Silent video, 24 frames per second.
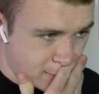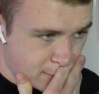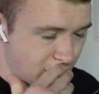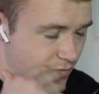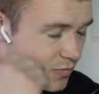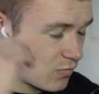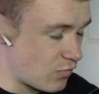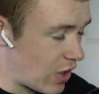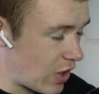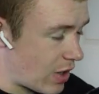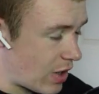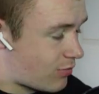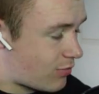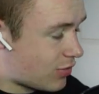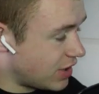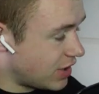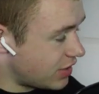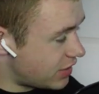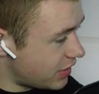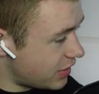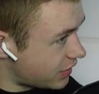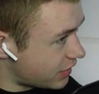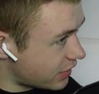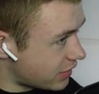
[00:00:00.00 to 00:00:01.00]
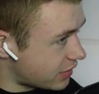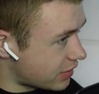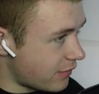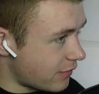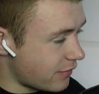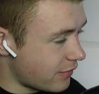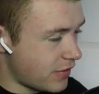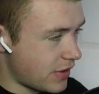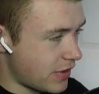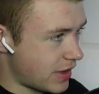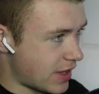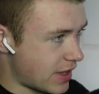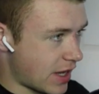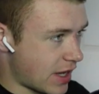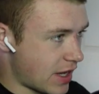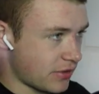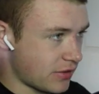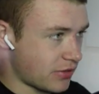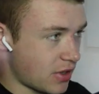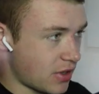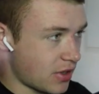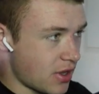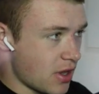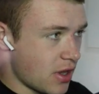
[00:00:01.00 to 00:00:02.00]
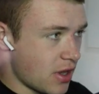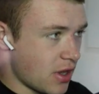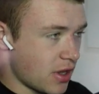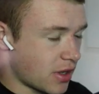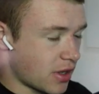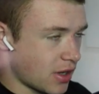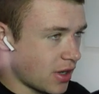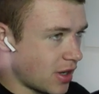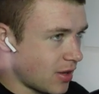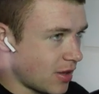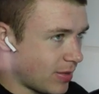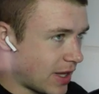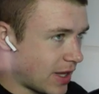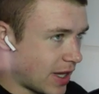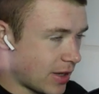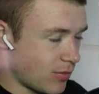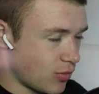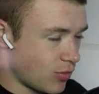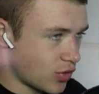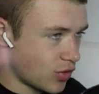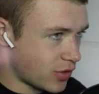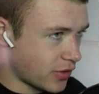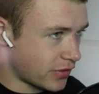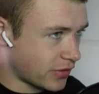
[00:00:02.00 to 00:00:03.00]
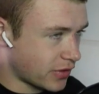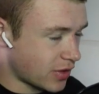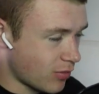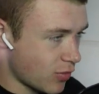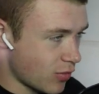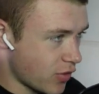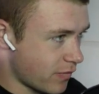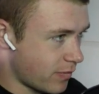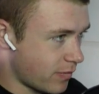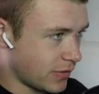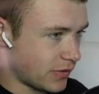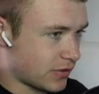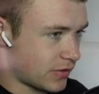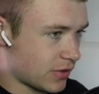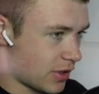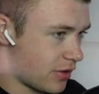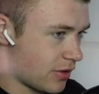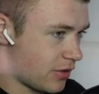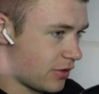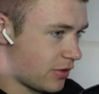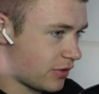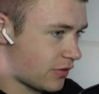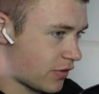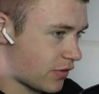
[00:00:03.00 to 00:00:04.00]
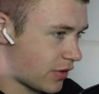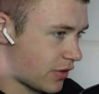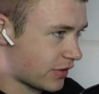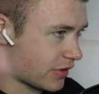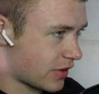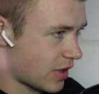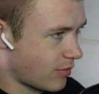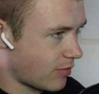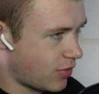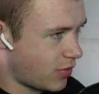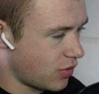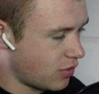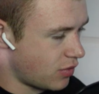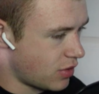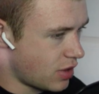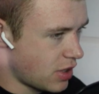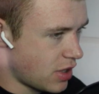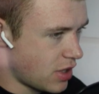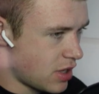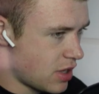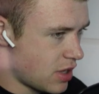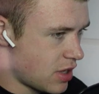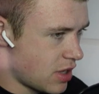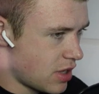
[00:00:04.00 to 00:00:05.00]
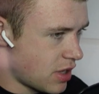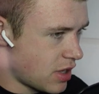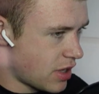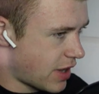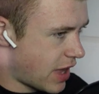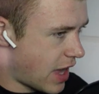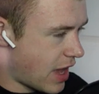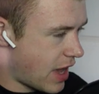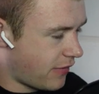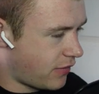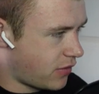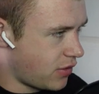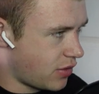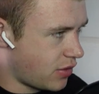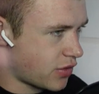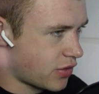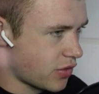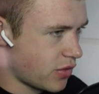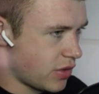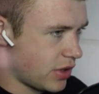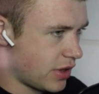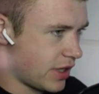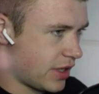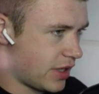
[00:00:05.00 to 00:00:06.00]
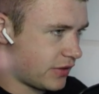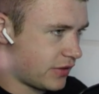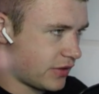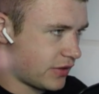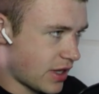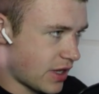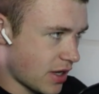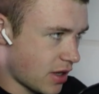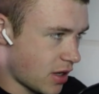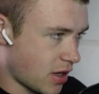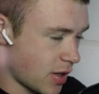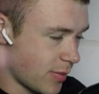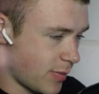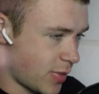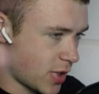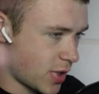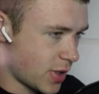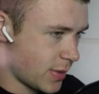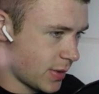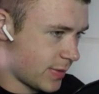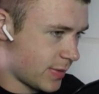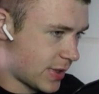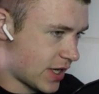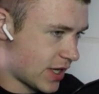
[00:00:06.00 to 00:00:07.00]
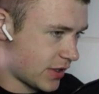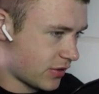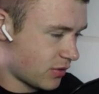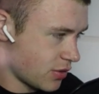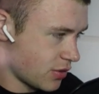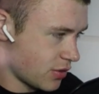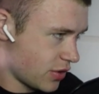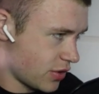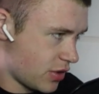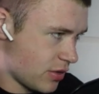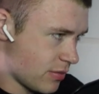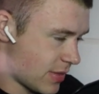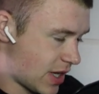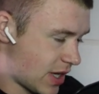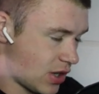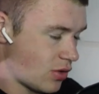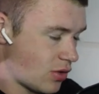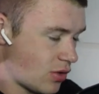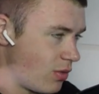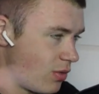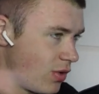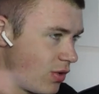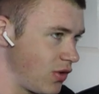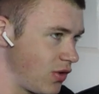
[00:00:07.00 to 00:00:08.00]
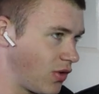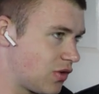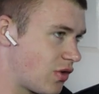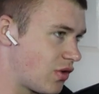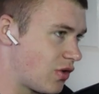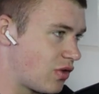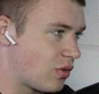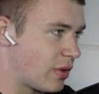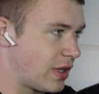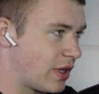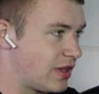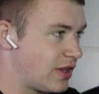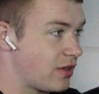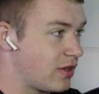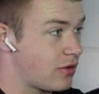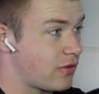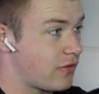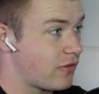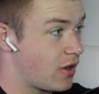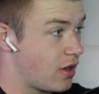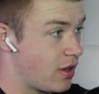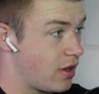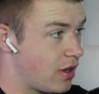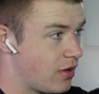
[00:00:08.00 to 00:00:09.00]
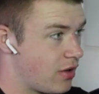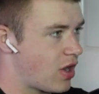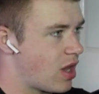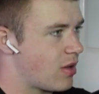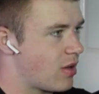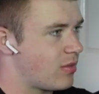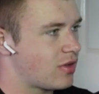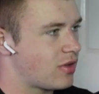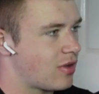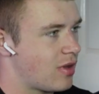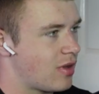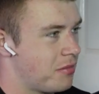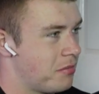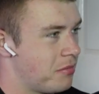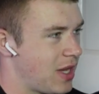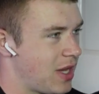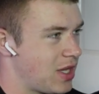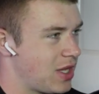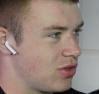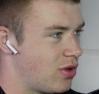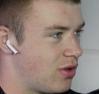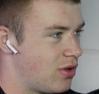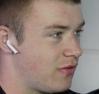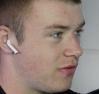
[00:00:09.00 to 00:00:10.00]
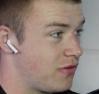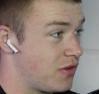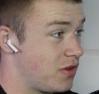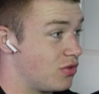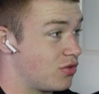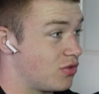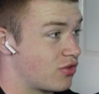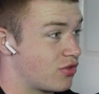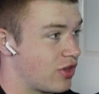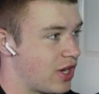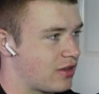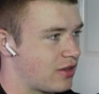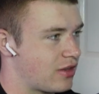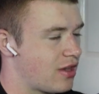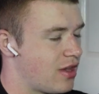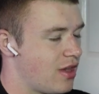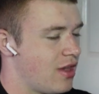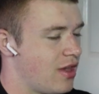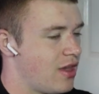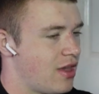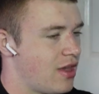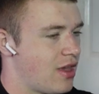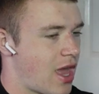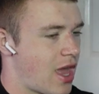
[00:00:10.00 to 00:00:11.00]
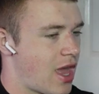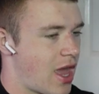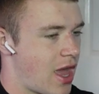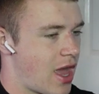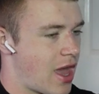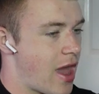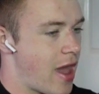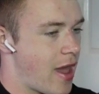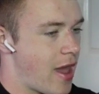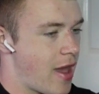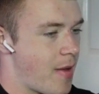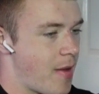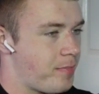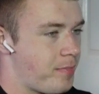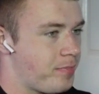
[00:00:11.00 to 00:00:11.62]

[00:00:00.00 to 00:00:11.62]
rep ranges is something that's going to apply more to some movements than others. For example, if you're doing, let's say, a barbell back squat, you might not want to do 20 to 30 reps. It might not feel great. You